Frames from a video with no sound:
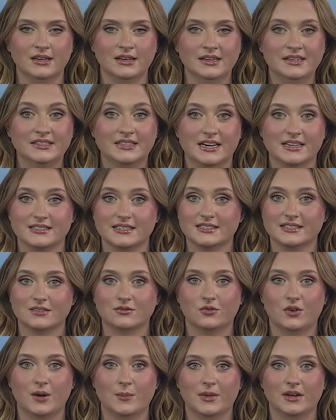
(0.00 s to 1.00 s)
Dozens of
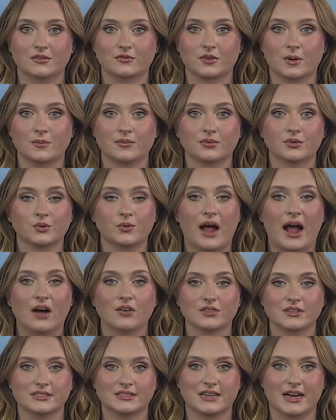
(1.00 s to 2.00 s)
women from throughout
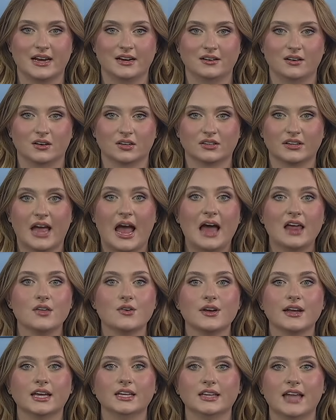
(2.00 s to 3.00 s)
the state are
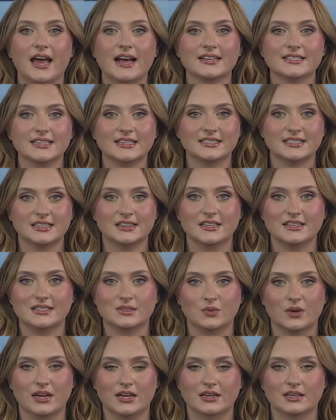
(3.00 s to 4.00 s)
gathering in Lexington this
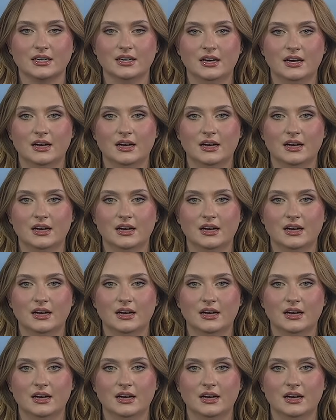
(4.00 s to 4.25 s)
week.